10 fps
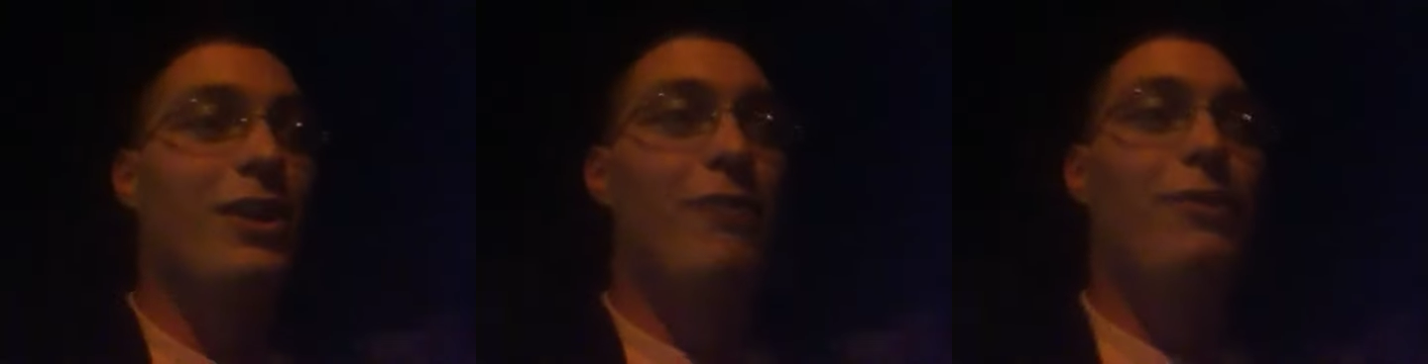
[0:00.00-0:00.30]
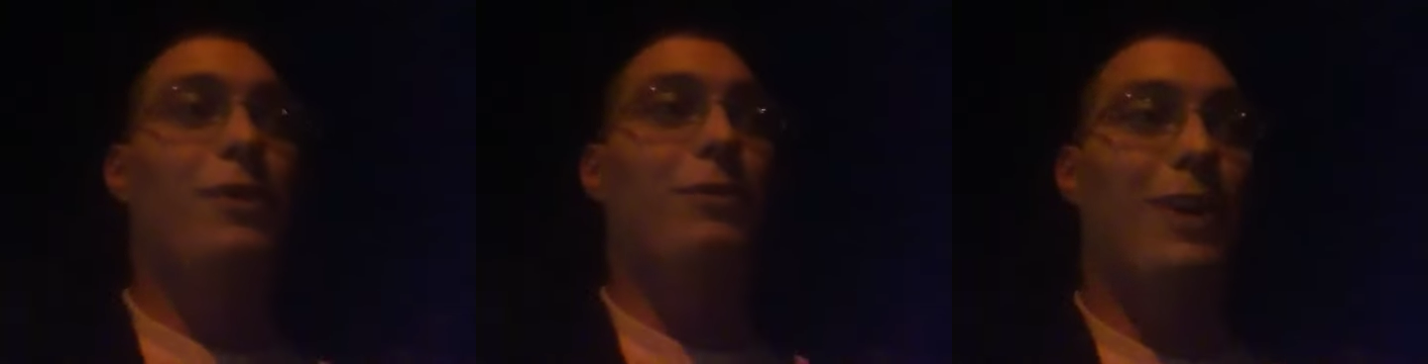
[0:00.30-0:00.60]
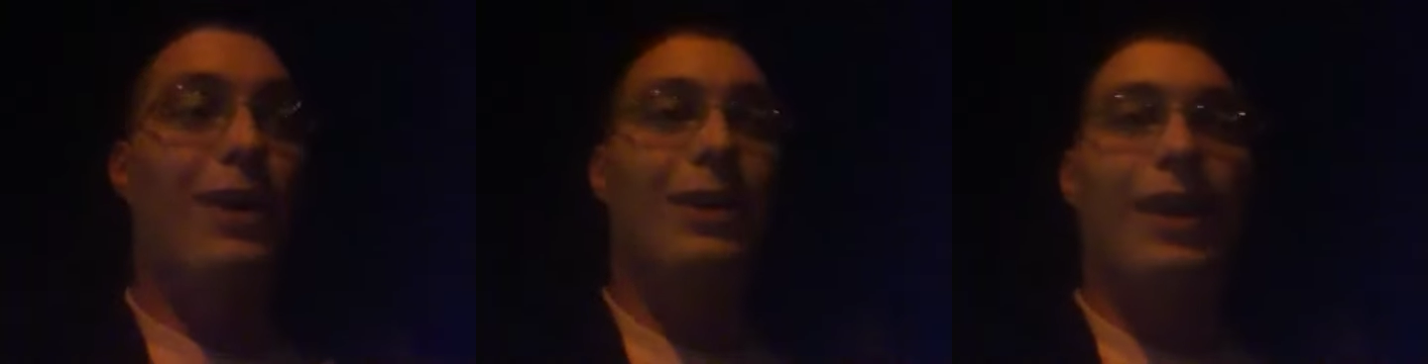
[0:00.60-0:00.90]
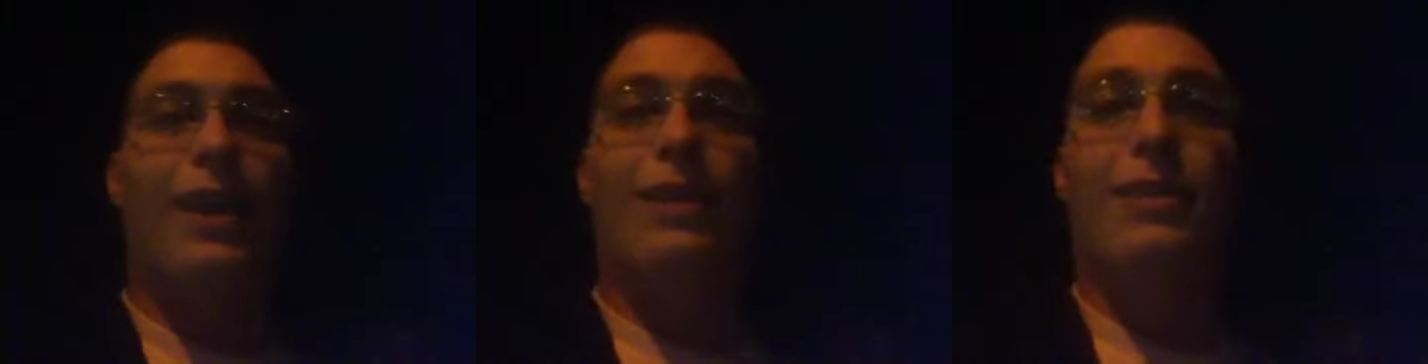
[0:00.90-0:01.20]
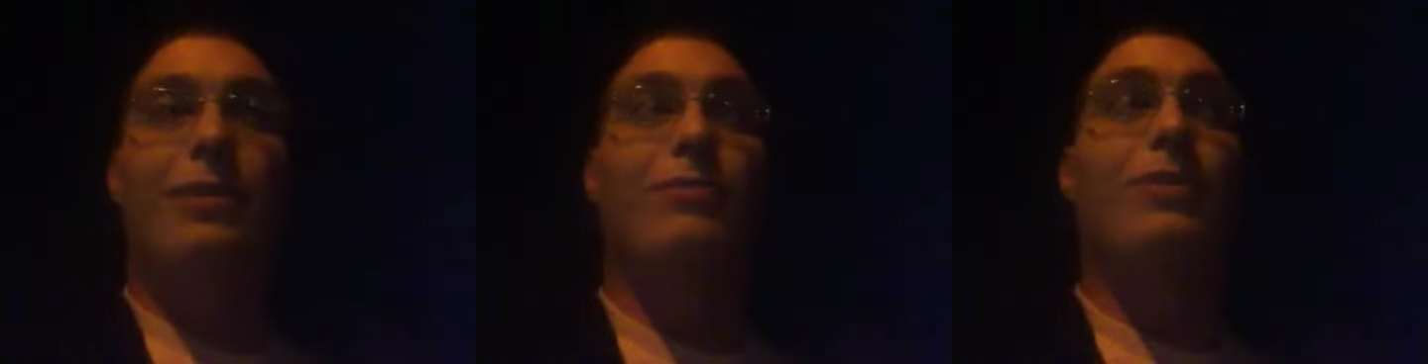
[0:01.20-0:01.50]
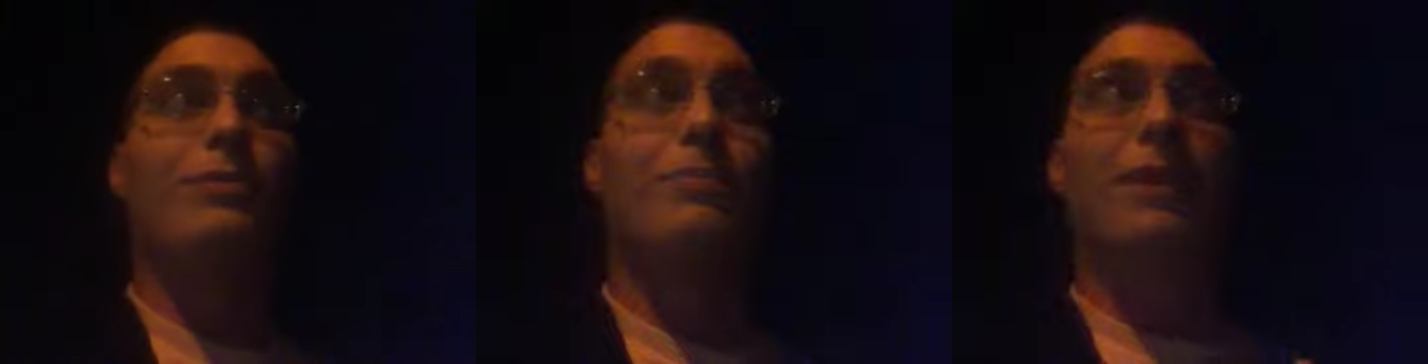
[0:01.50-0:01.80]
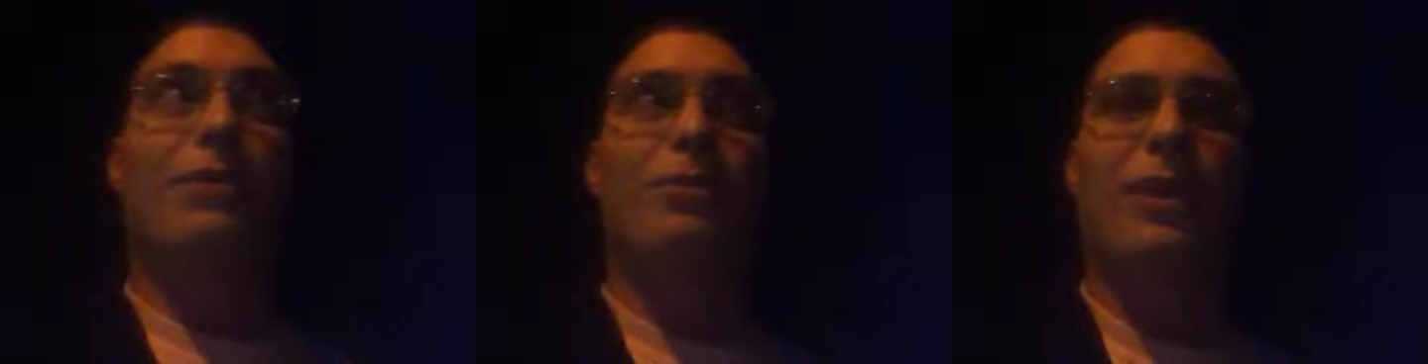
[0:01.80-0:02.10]
for a walk, and it won't
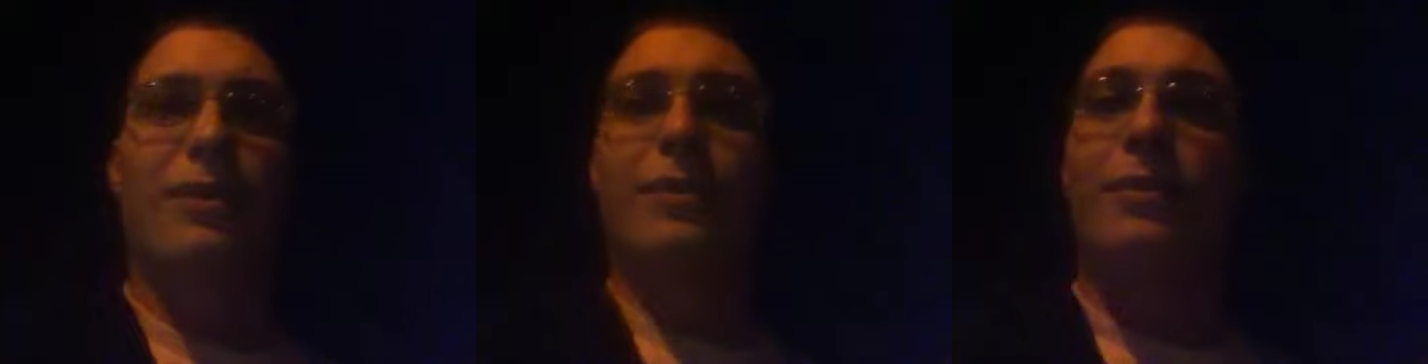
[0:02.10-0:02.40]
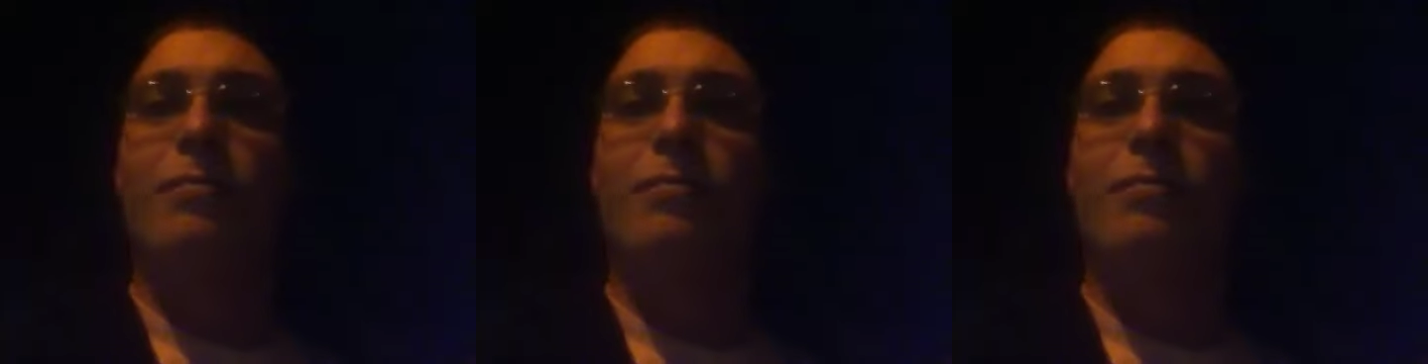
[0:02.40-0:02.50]
be weird.